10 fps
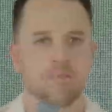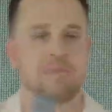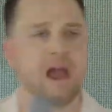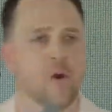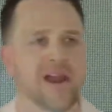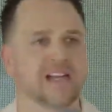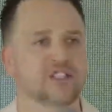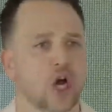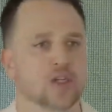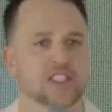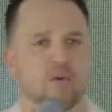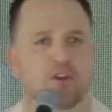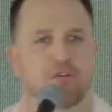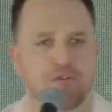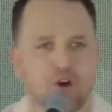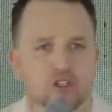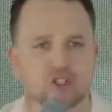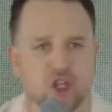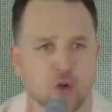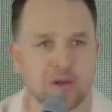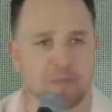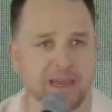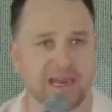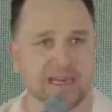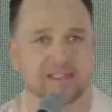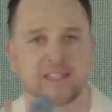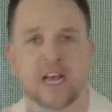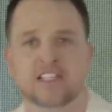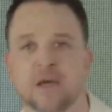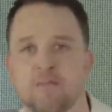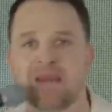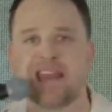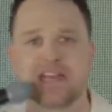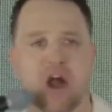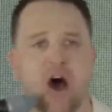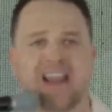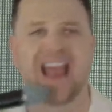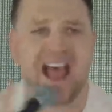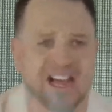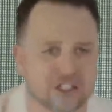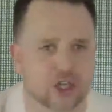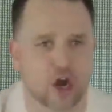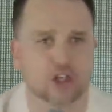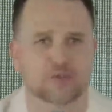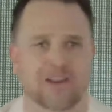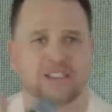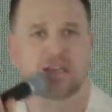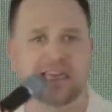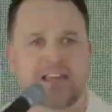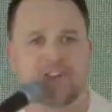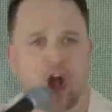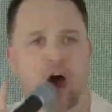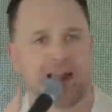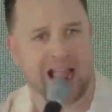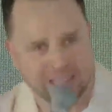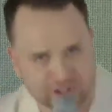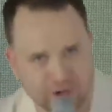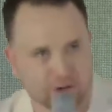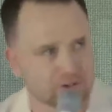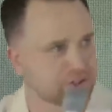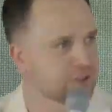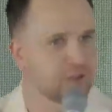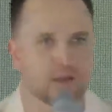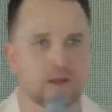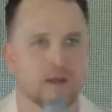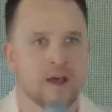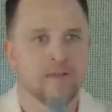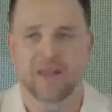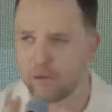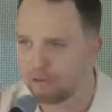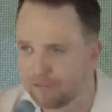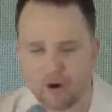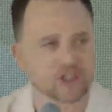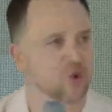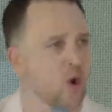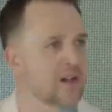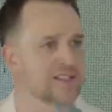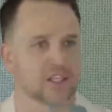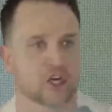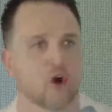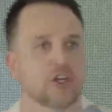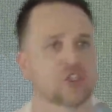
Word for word: Mary and Joseph were the first human beings to meet God at church, but to leave God at church. They were the first ones to go to